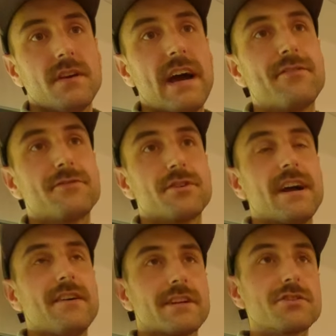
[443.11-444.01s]
after
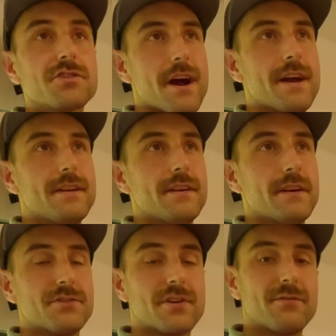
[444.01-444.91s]
having tried
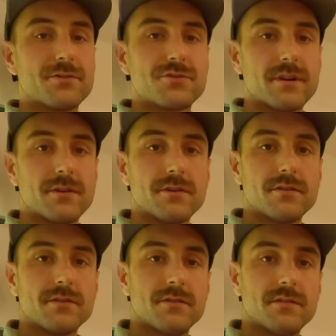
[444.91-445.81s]
a travel
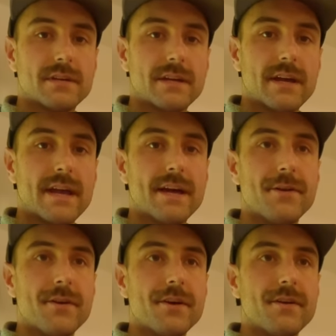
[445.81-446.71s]
trailer
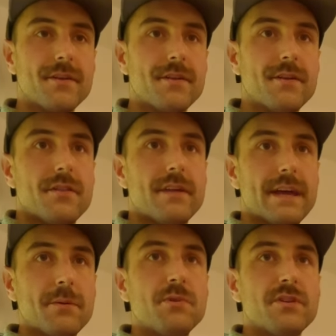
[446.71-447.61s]
and the
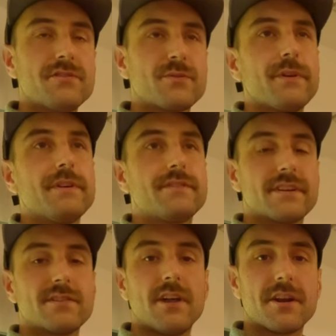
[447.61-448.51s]
ambulance really
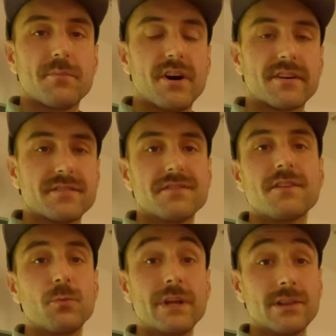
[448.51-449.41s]
ticked a lot of boxes
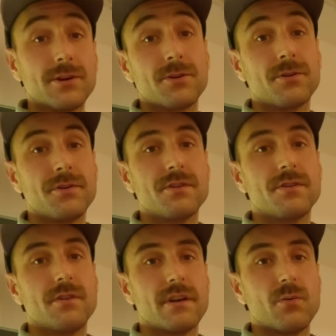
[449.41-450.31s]
that we learned
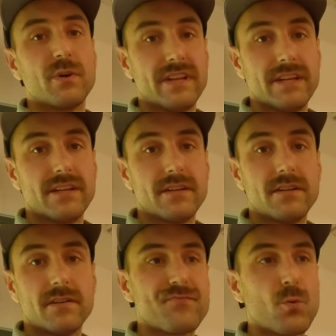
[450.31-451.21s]
that we
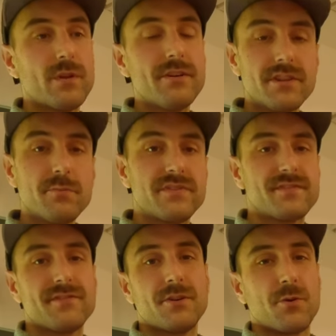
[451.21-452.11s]
needed. We live in the
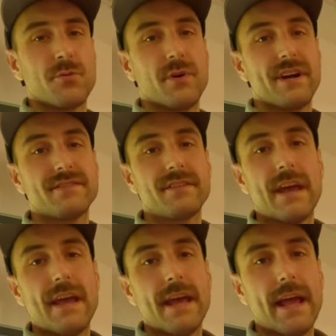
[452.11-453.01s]
Pacific Northwest
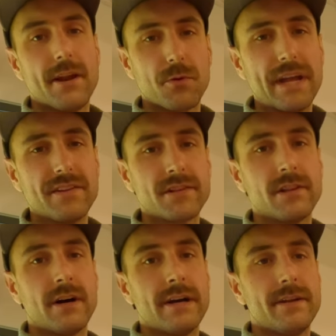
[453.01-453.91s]
and it rains a
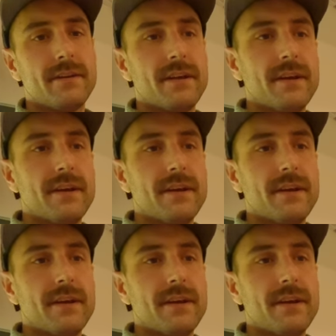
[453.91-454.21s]
lot.